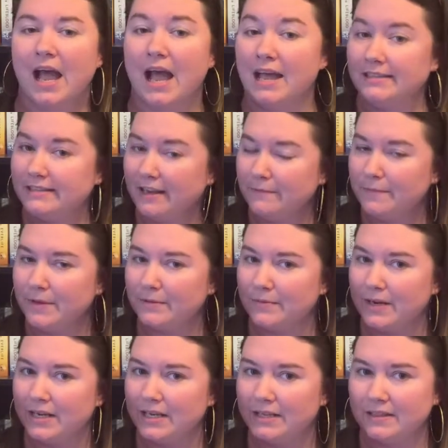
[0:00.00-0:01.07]
As I've been
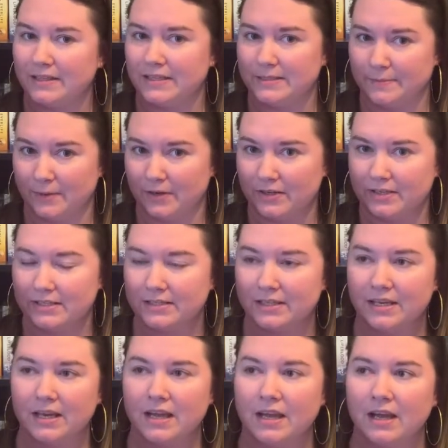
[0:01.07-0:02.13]
reading these books,
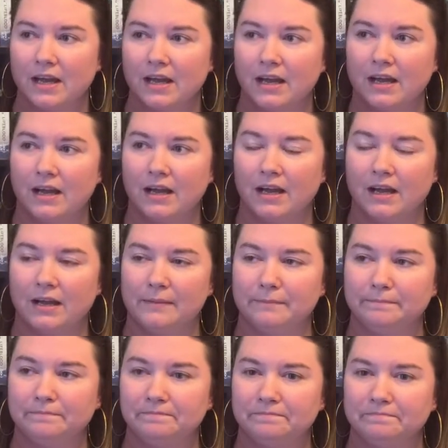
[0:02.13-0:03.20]

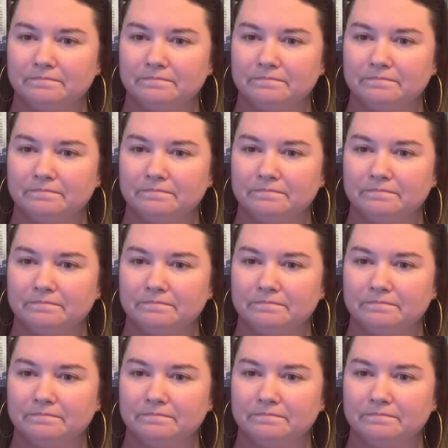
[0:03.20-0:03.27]
there